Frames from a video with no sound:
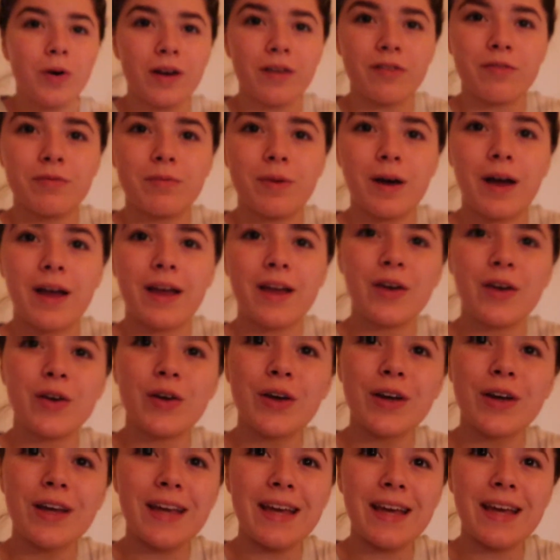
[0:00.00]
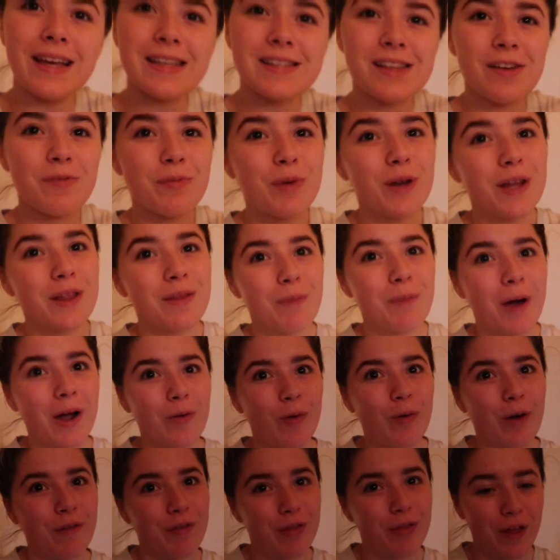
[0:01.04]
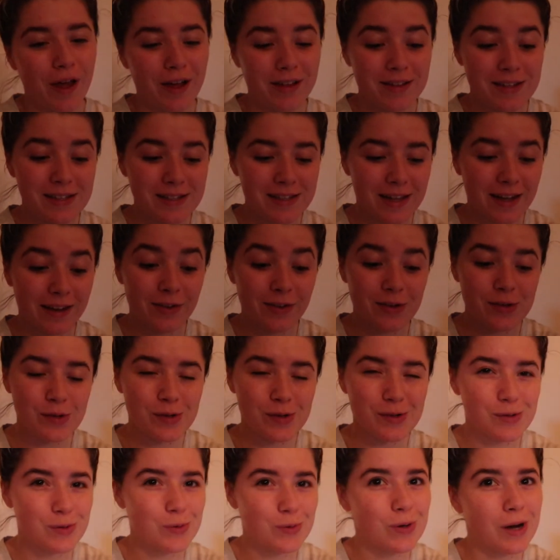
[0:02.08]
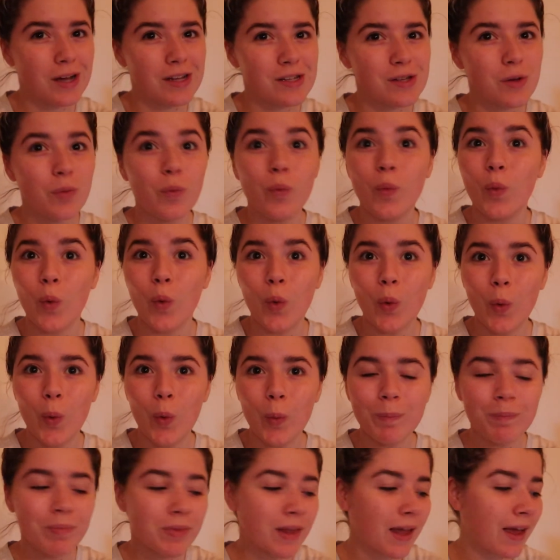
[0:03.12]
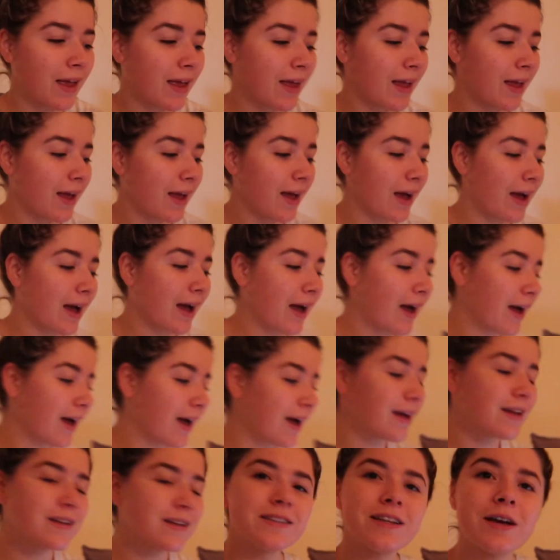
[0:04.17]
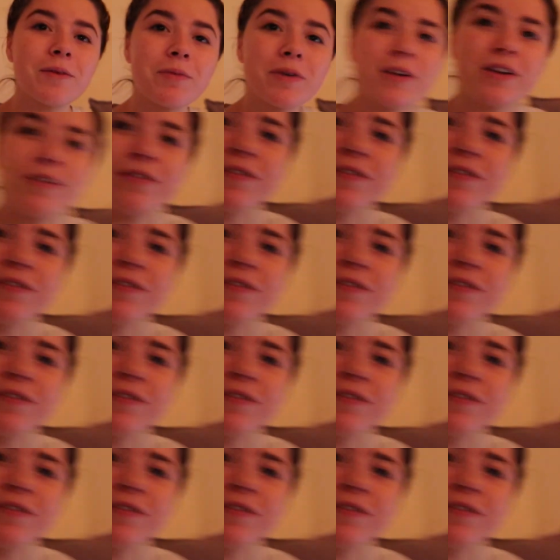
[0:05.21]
of my cookies. I put it in the microwave for 30 seconds so it's all nice and warm. And I'm going to